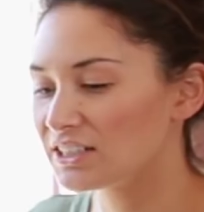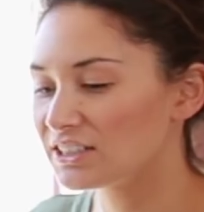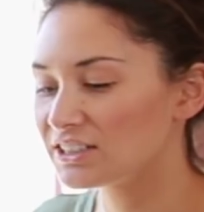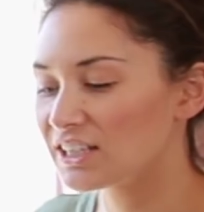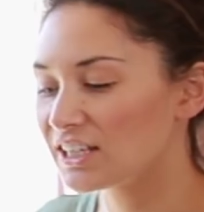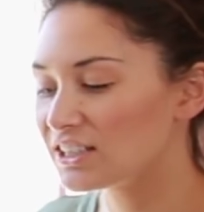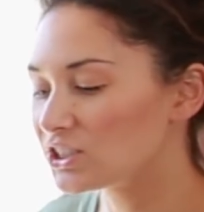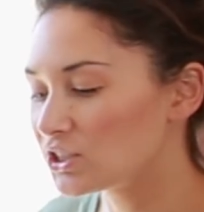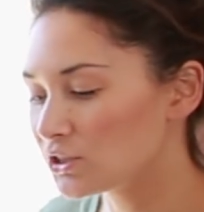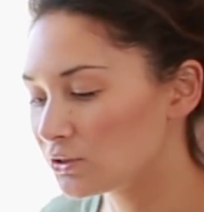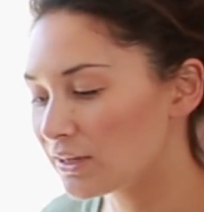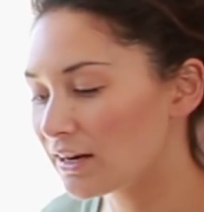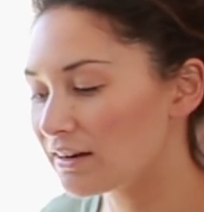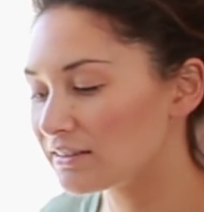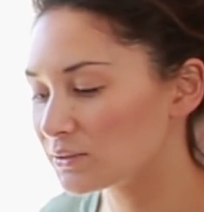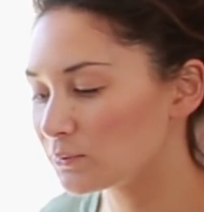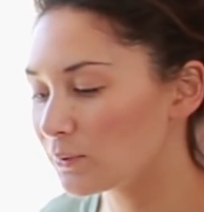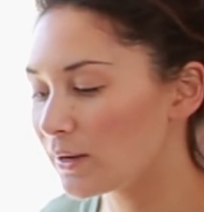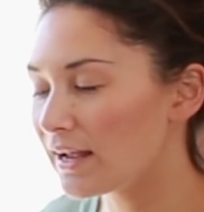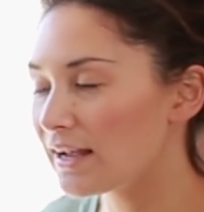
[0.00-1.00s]
I just get too
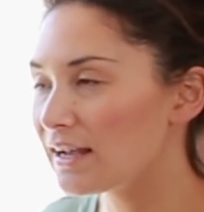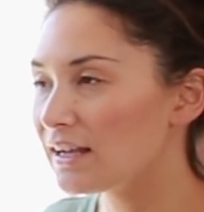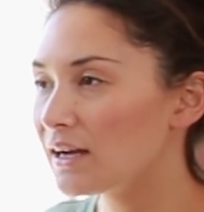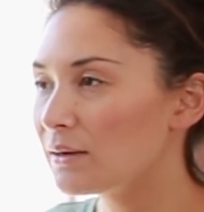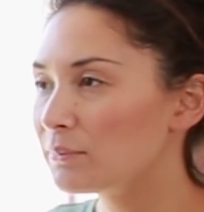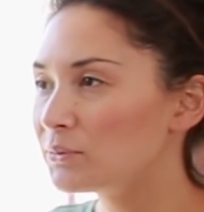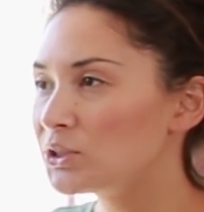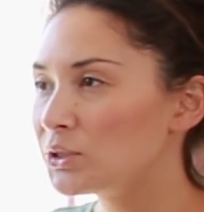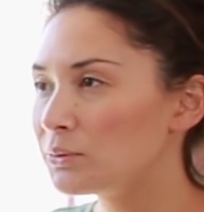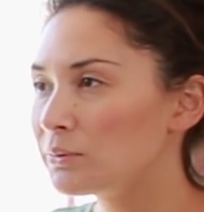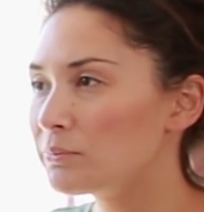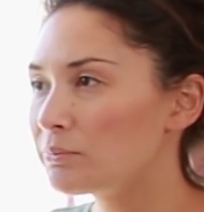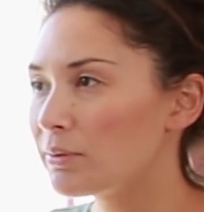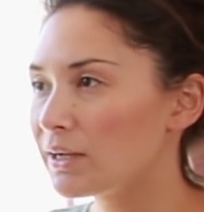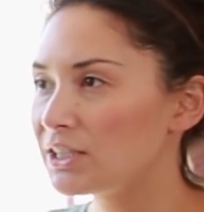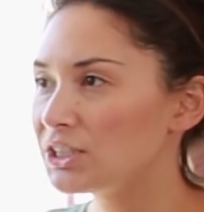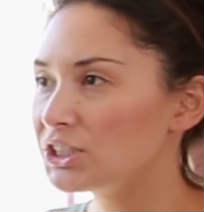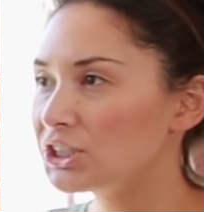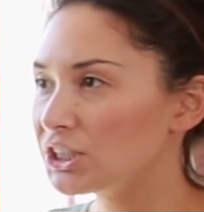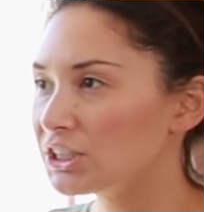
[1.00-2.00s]
carried away, I'm too
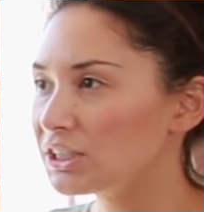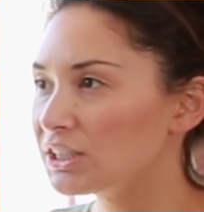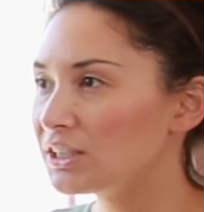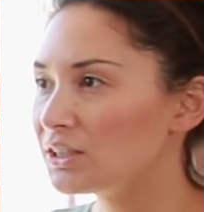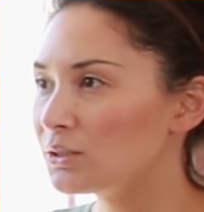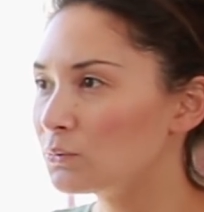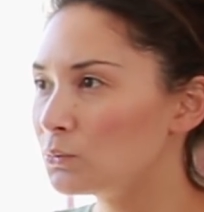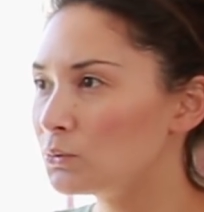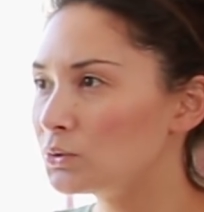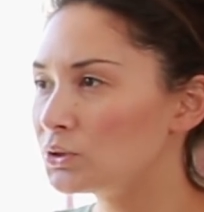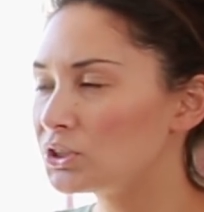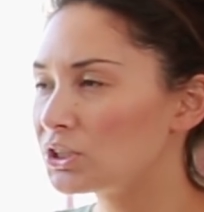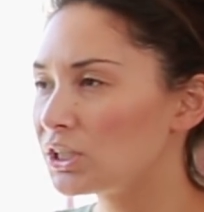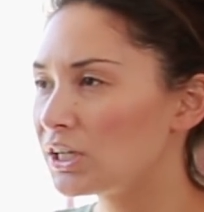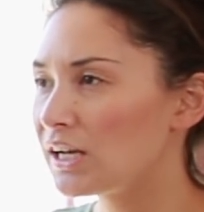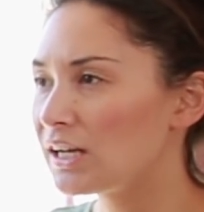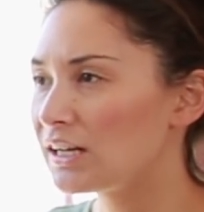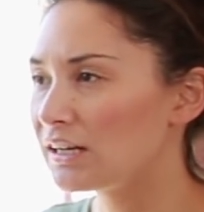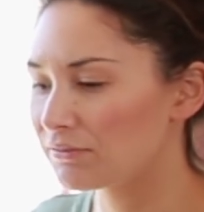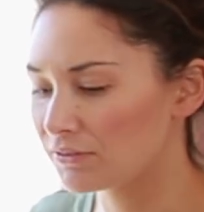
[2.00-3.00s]
impatient, and the water
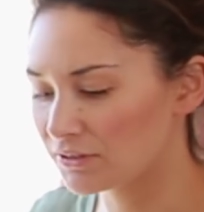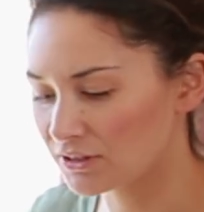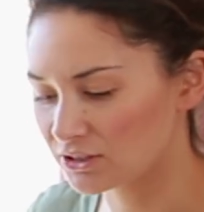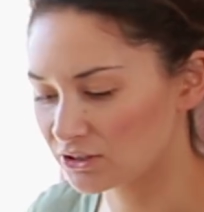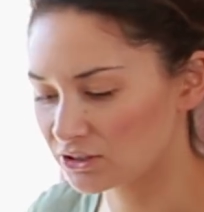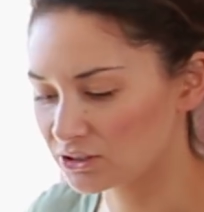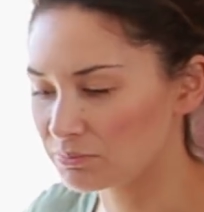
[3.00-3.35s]
and everything